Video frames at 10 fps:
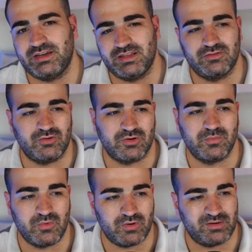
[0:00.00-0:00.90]
I can
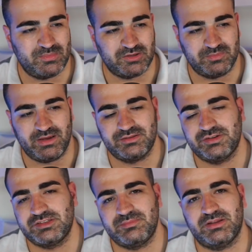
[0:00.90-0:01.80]
talk more about
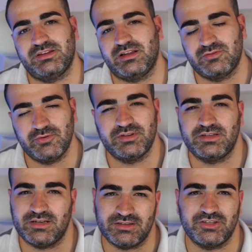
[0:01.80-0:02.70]
metrics, but I'll do it
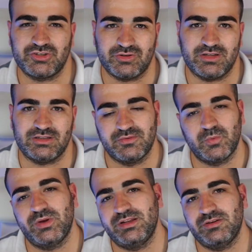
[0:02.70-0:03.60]
in additional
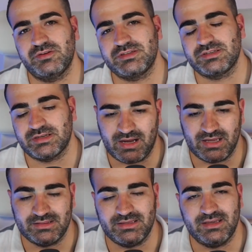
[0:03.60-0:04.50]
videos.
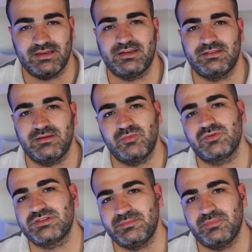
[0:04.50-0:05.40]
I think the
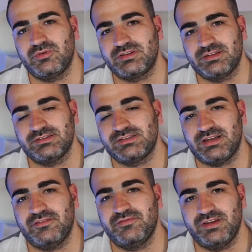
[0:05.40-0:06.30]
most important
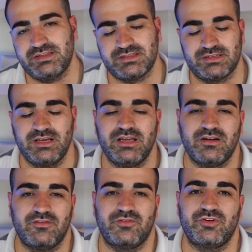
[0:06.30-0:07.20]
stuff is
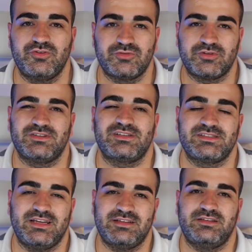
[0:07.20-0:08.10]
for you to
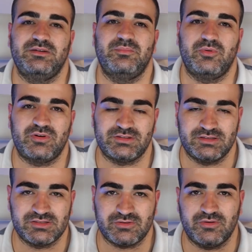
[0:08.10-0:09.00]
understand the
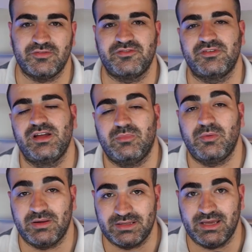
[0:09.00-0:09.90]
importance of
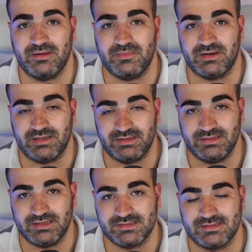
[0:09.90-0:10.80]
mobile game
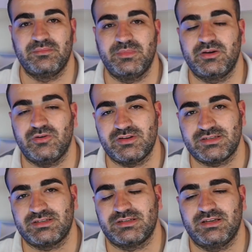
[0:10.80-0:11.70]
analytics,
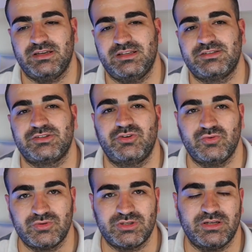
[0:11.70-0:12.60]
because it's
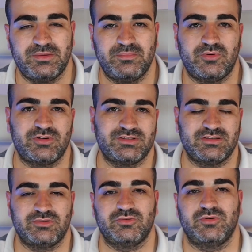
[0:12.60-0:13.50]
hugely
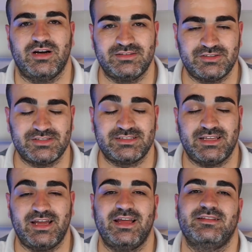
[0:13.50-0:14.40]
important to
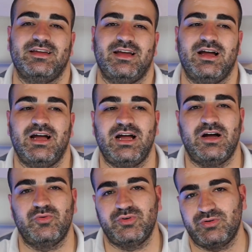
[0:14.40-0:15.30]
understand
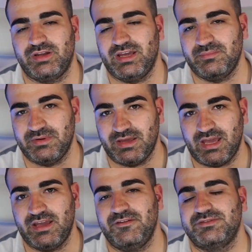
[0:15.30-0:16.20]
how your game
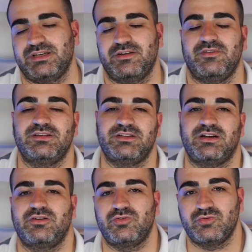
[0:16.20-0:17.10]
behaves and what
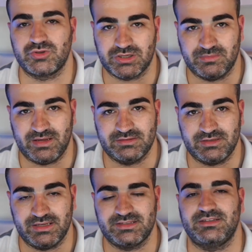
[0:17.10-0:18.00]
are crucial
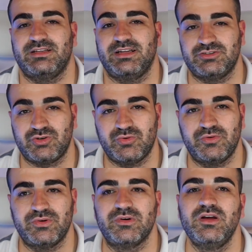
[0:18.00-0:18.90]
metrics that can show
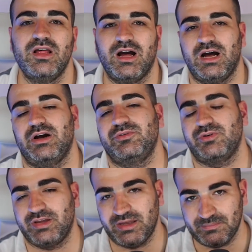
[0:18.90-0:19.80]
you how
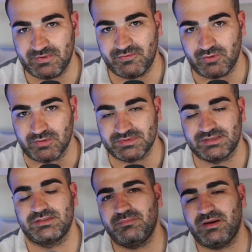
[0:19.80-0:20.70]
your game
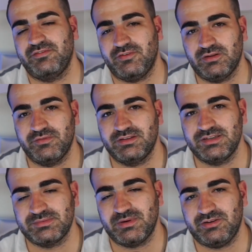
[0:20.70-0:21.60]
performs. By following
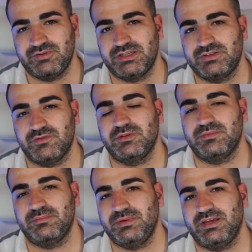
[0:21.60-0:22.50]
these metrics, you will
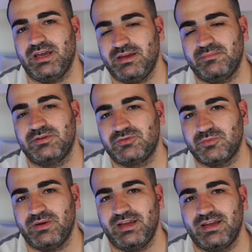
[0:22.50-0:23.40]
be able to
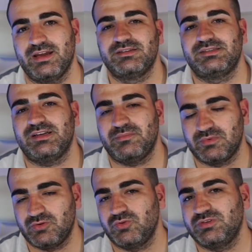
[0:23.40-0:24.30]
make
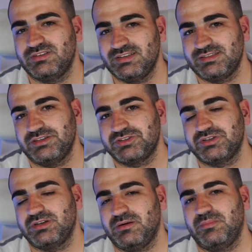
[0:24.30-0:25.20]
some good
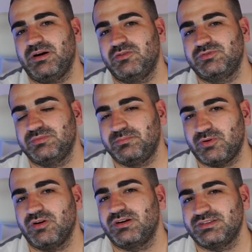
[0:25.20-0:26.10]
decision about
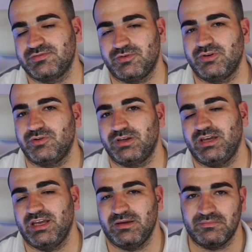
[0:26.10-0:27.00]
progress for your
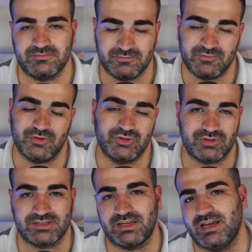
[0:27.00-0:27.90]
game,
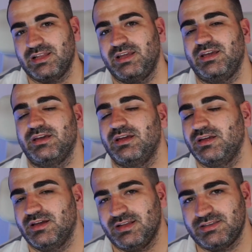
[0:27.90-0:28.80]
future scaling,
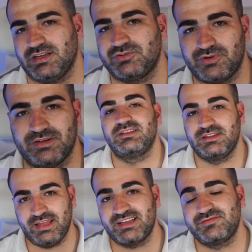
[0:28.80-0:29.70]
etc.
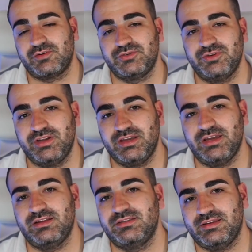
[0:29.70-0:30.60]
Thanks for tuning
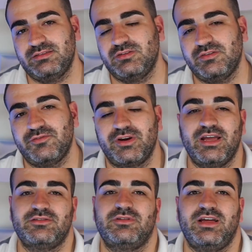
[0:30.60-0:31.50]
in. Don't
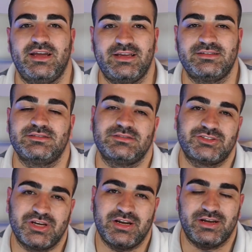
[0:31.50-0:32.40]
forget to like,
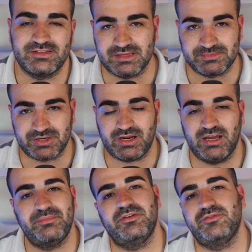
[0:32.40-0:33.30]
share and
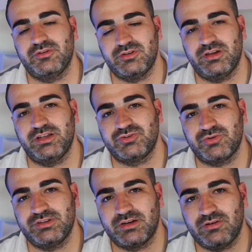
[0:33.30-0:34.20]
subscribe if you
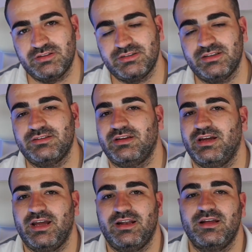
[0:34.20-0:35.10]
enjoyed the content.
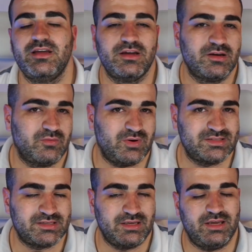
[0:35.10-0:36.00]
And
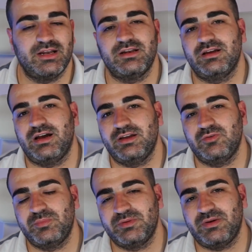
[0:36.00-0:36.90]
once again, I
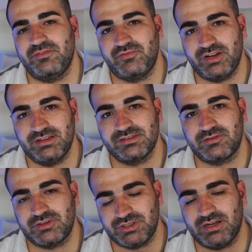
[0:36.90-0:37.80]
opened my free
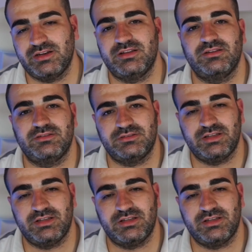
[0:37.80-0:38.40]
Discord channel.